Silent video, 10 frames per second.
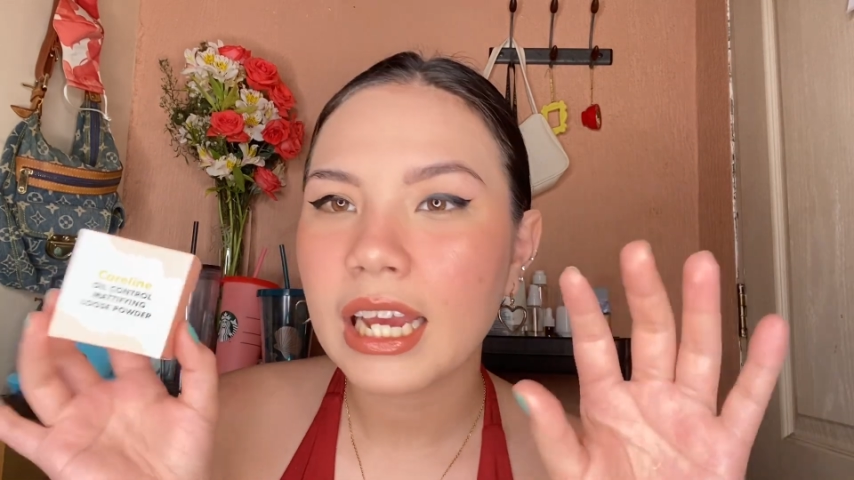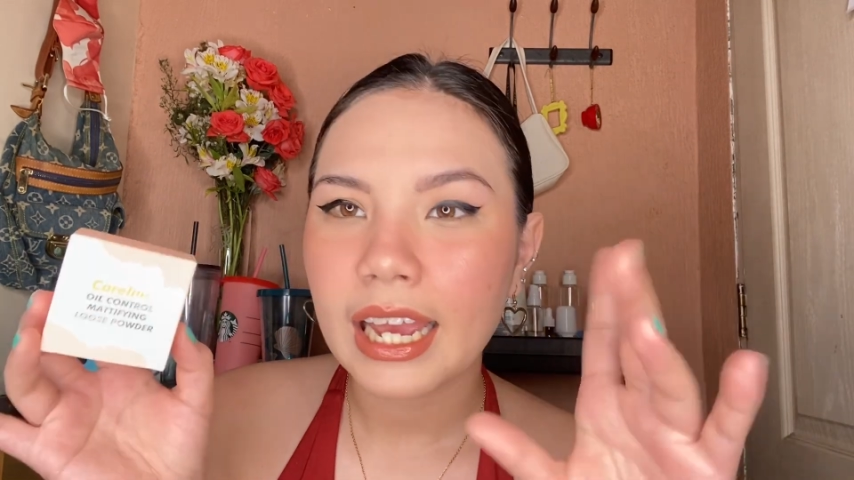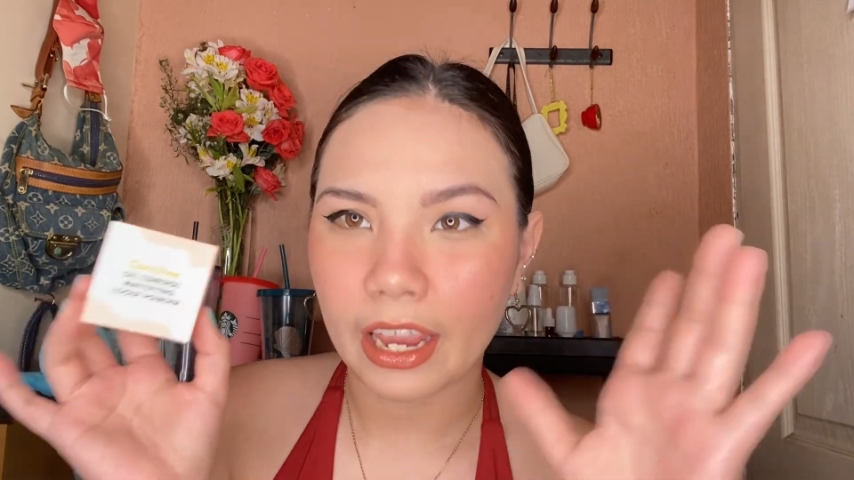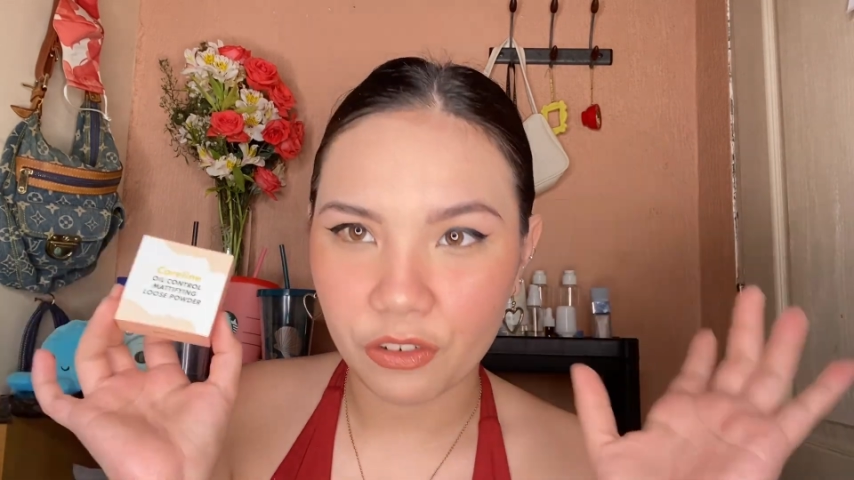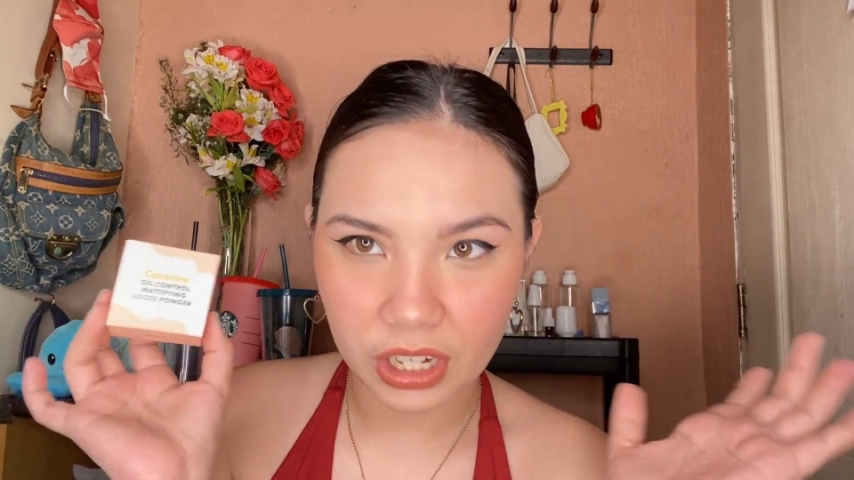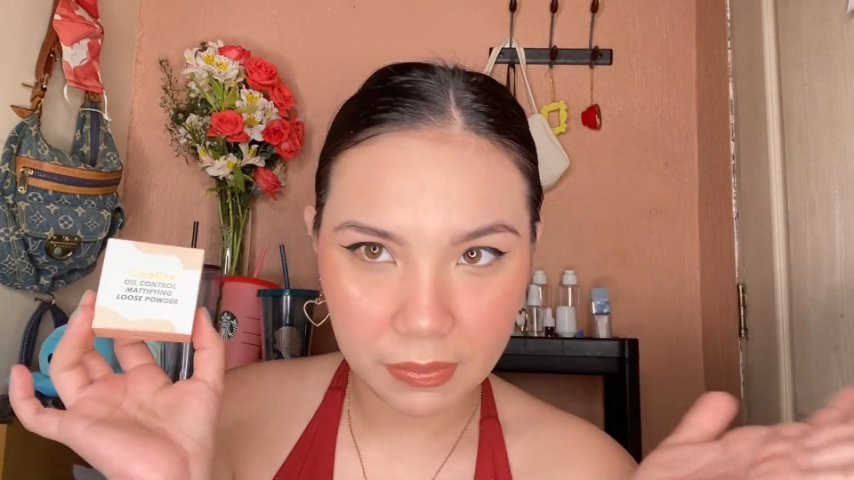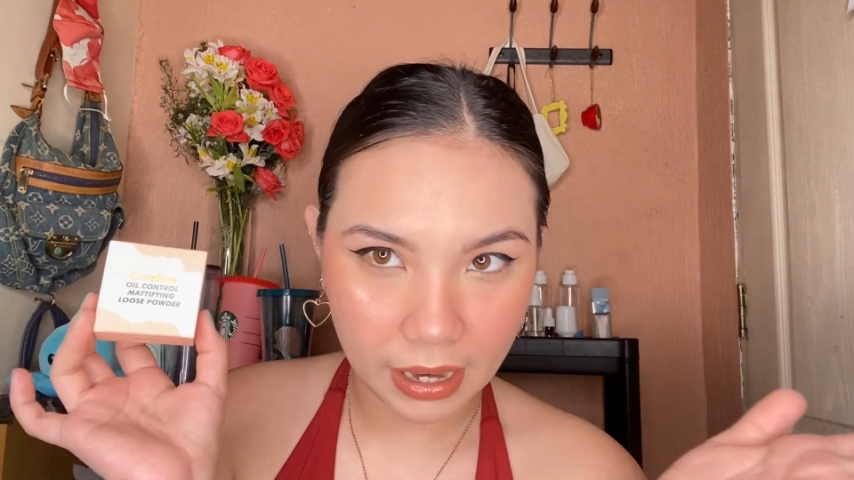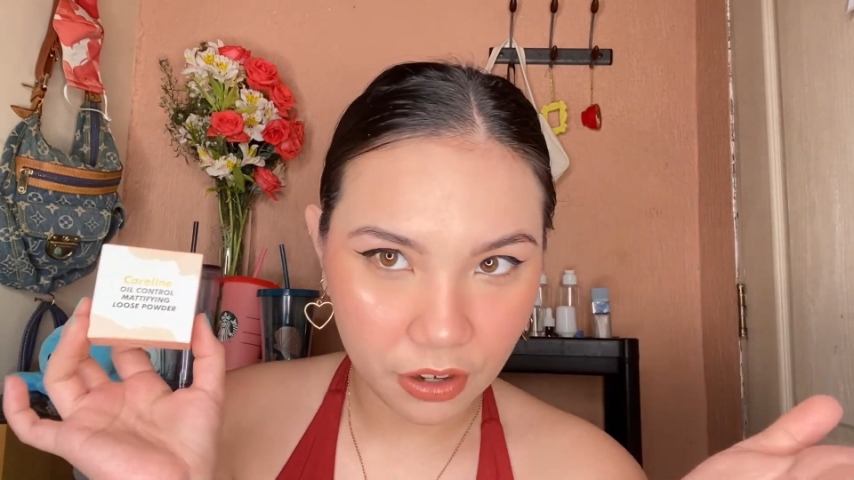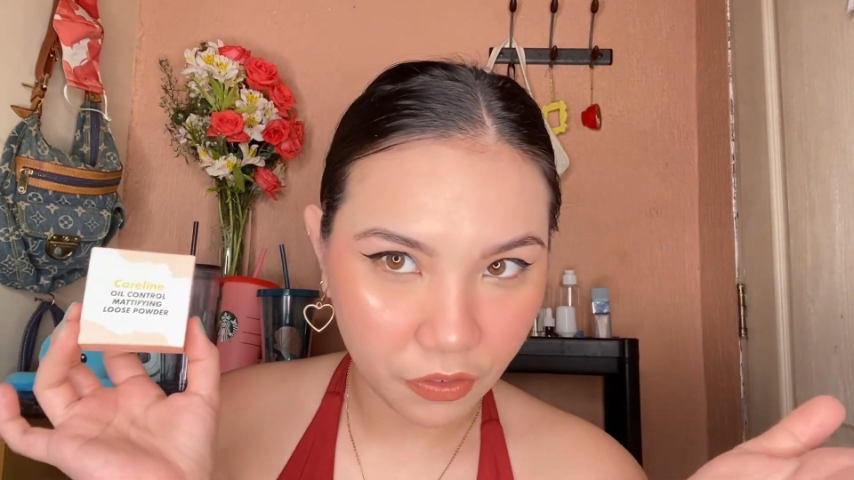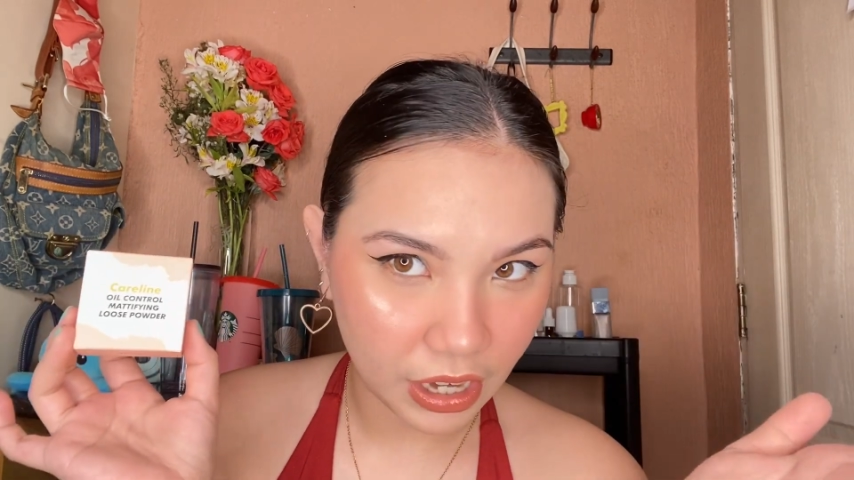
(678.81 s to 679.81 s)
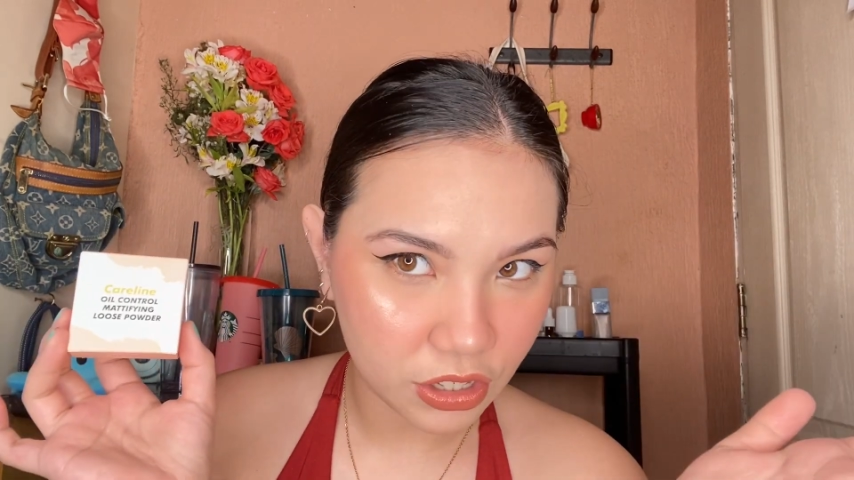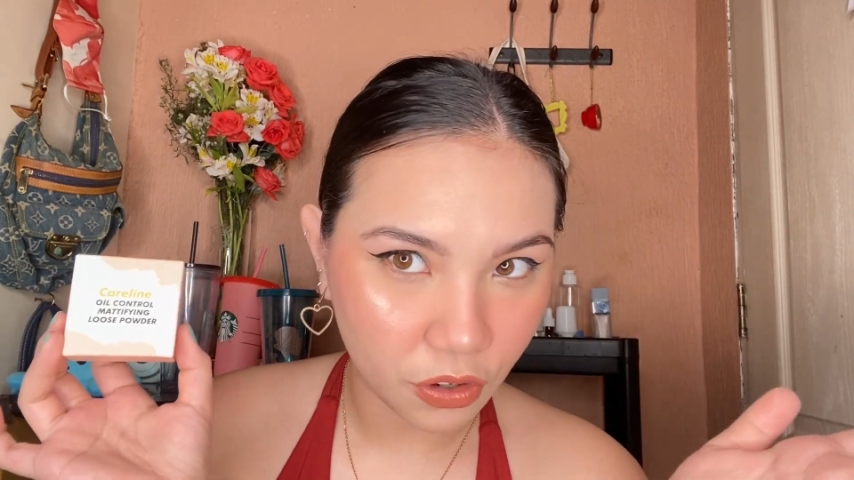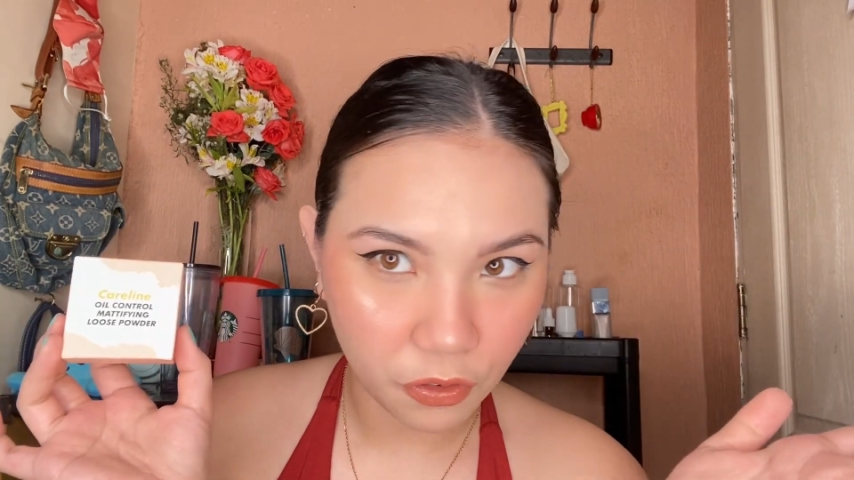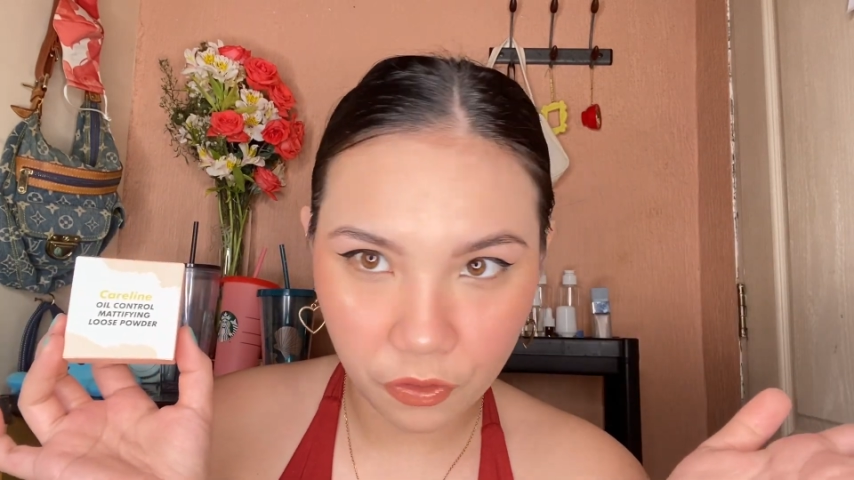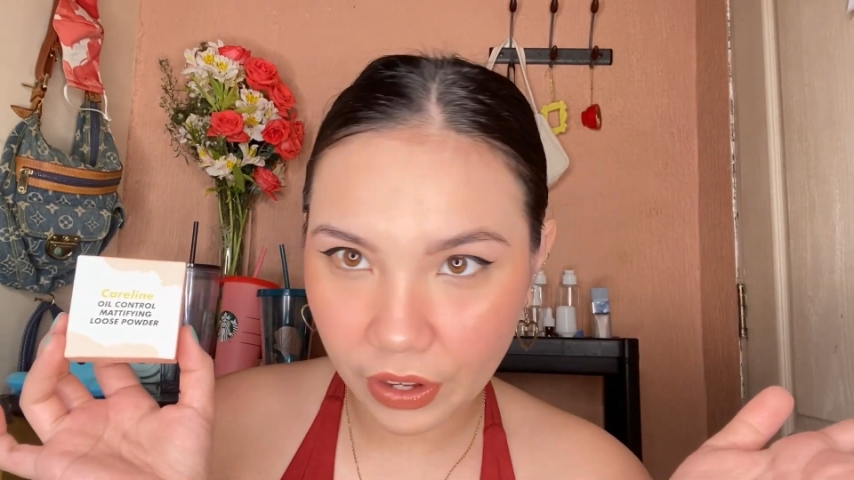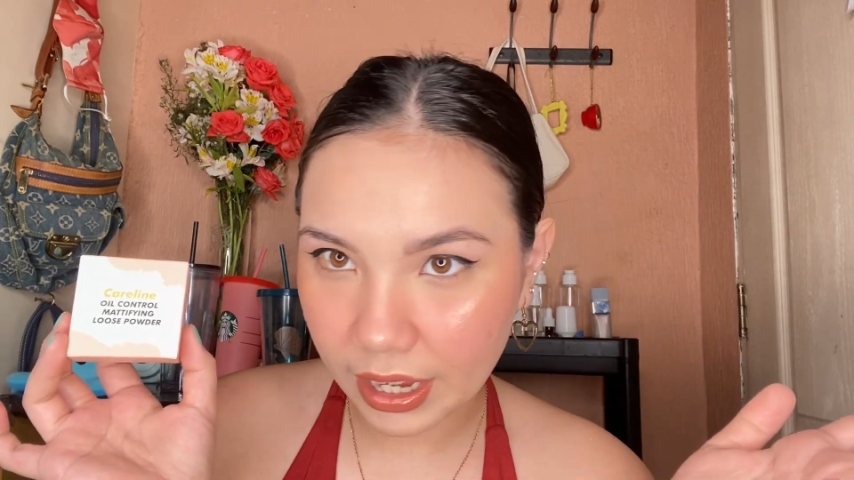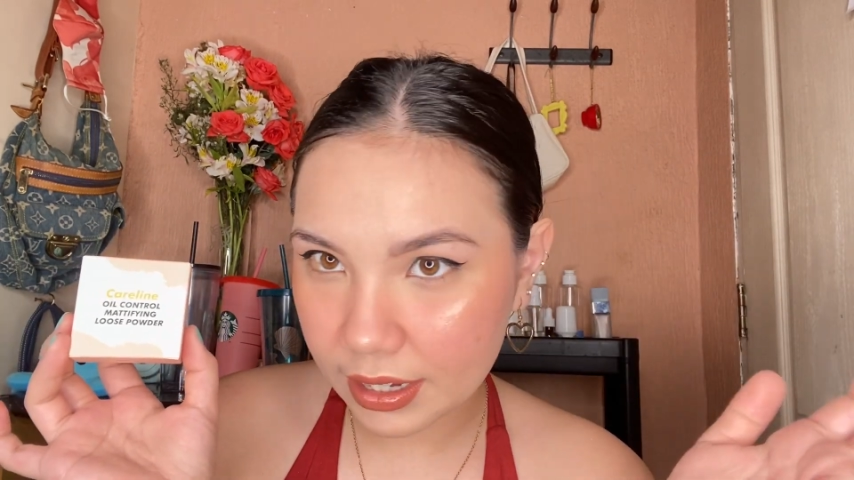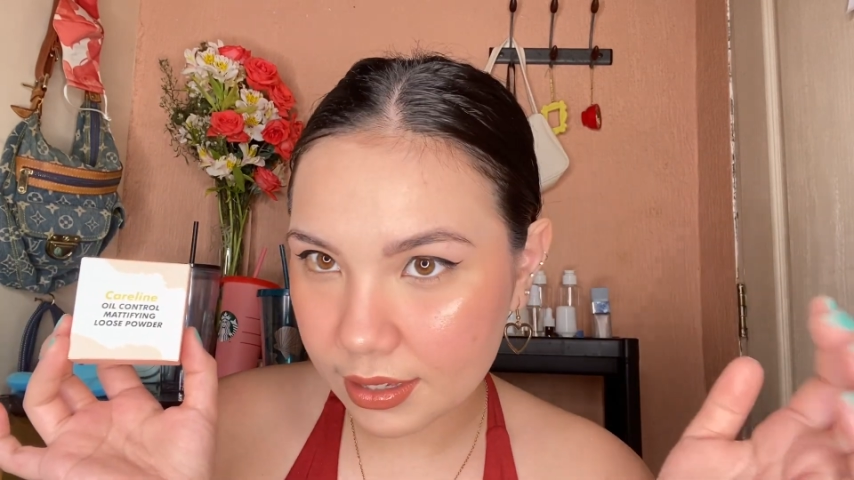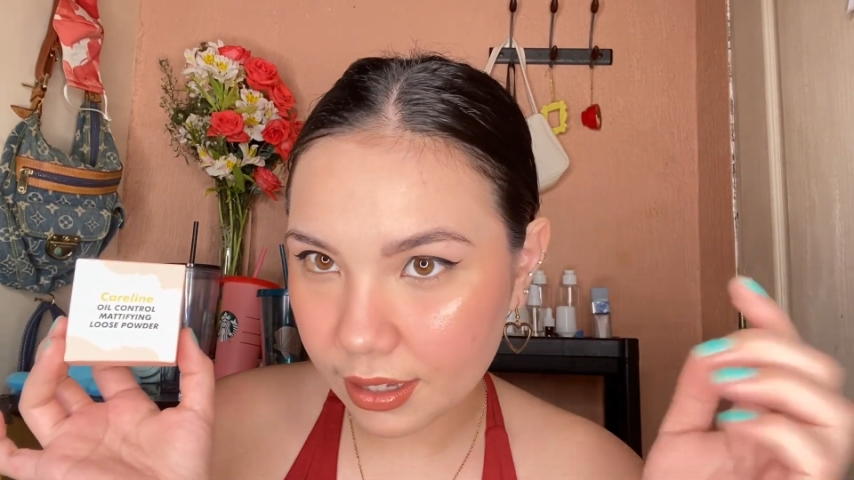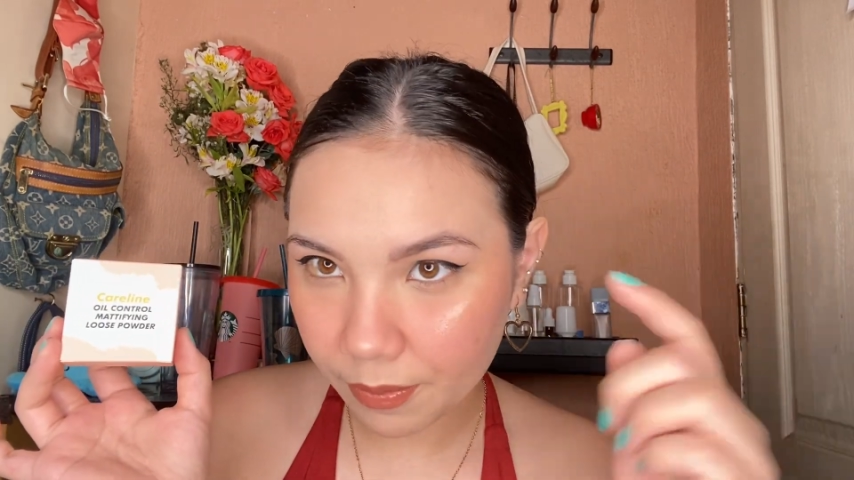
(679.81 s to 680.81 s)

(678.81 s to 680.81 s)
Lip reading: It really mattifies your face.